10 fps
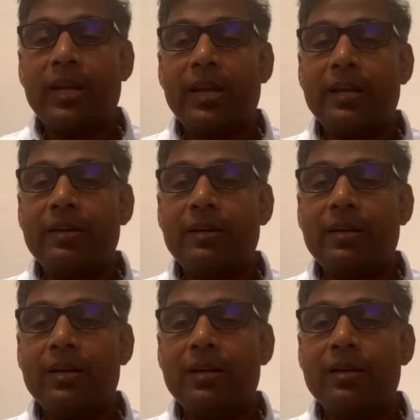And
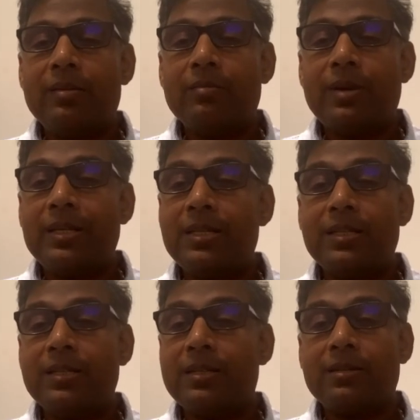I
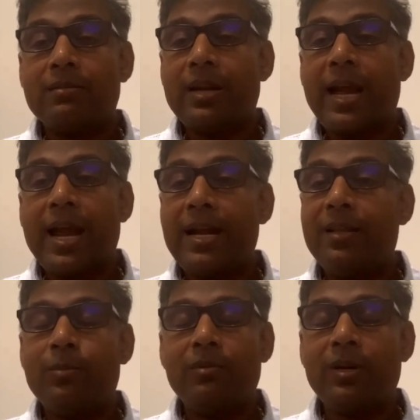just had
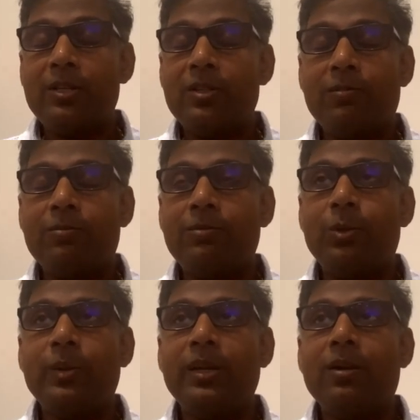the privilege of
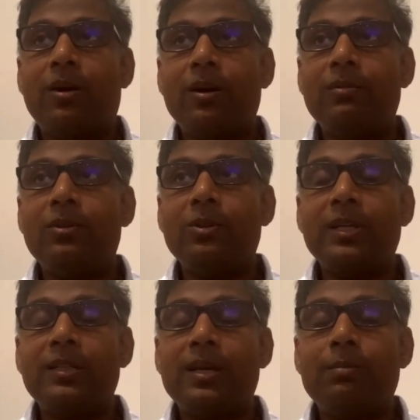doing all of those
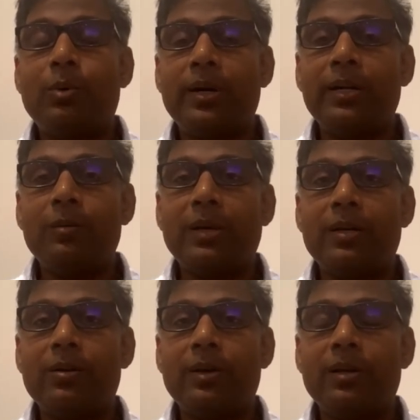at some point in my
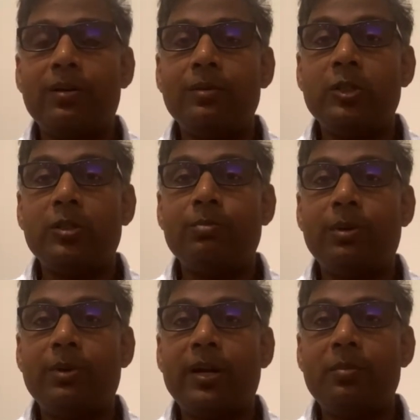career, which
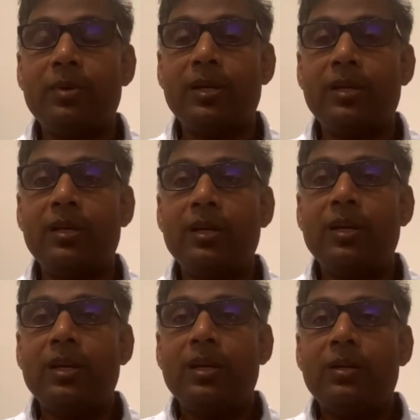prepared me
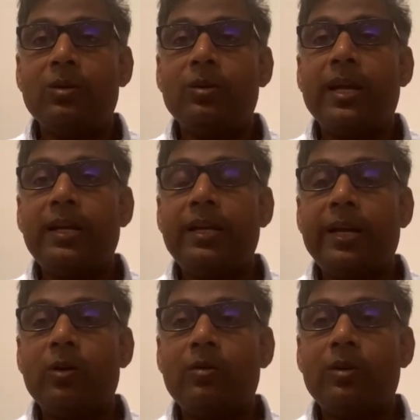to then
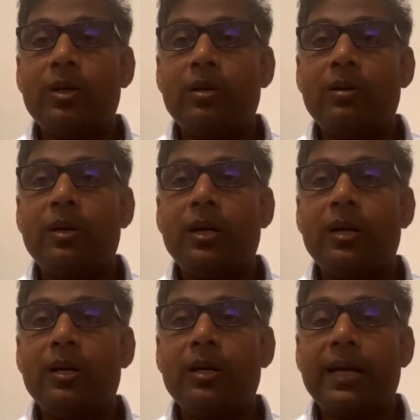take over
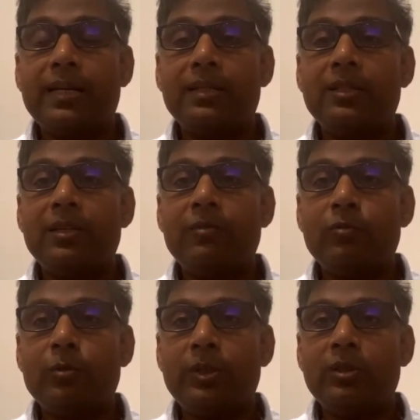as the Chief
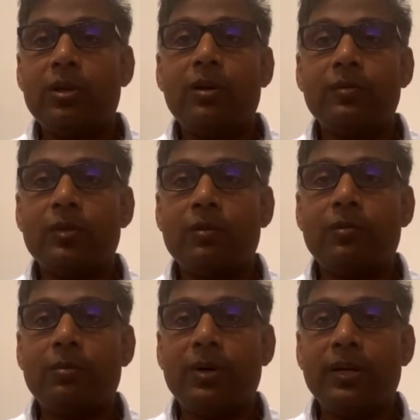Information Officer
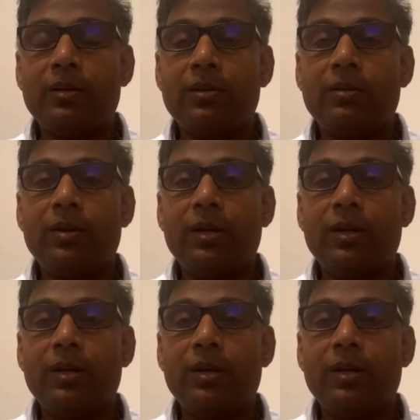for Brinker.